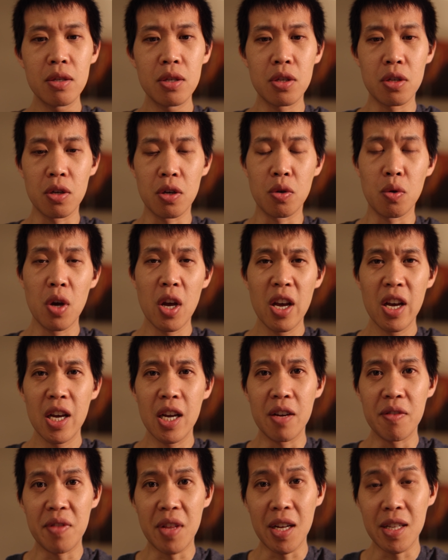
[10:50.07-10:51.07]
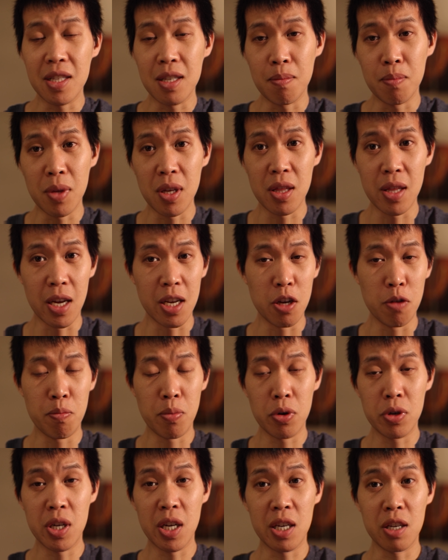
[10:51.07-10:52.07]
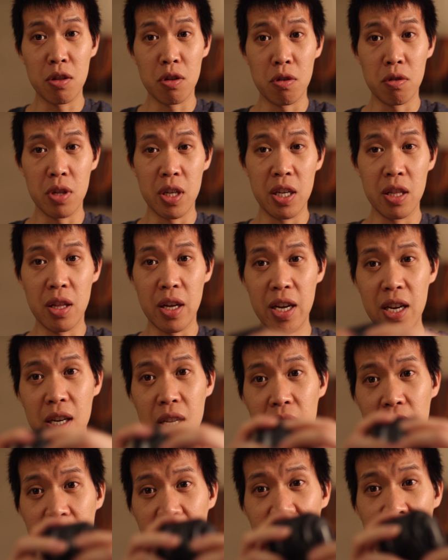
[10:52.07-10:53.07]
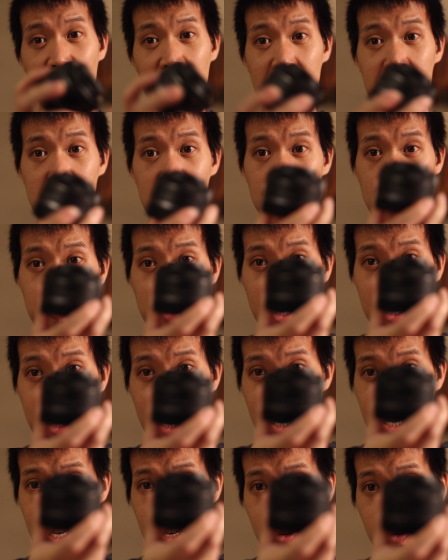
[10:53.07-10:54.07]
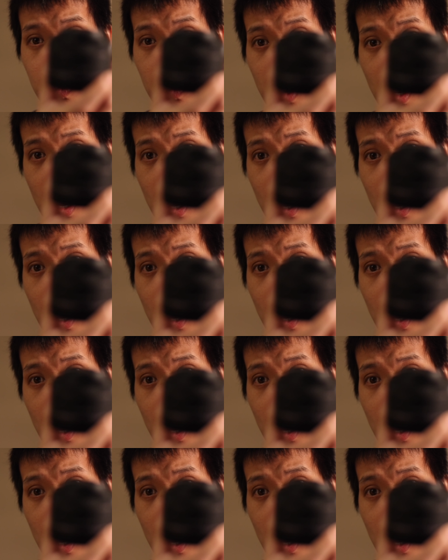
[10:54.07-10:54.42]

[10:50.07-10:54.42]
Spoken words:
so if that's something that you particularly like, if that's something that you